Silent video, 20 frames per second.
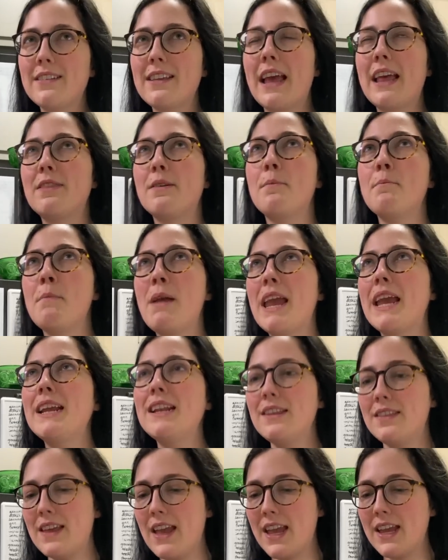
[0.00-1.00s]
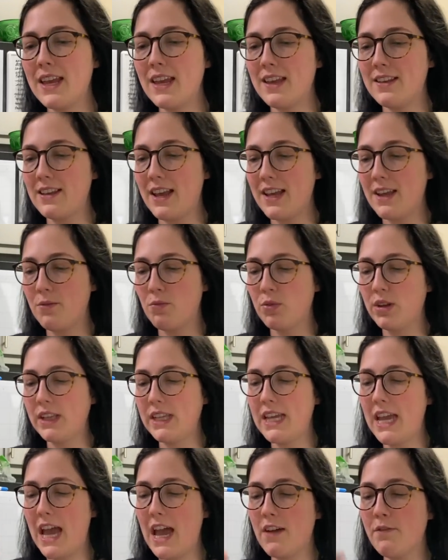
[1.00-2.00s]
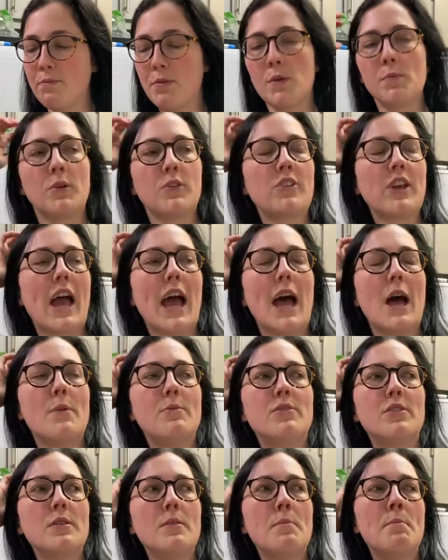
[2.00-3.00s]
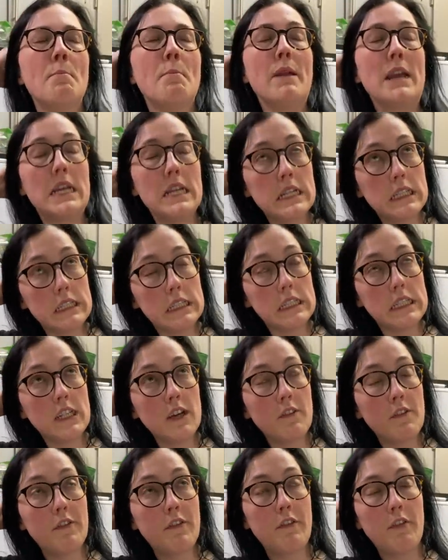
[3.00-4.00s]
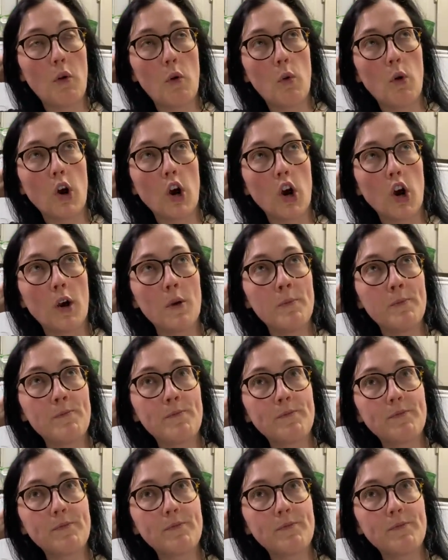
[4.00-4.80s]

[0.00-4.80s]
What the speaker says: And the main thing is I really have purple tabs mainly for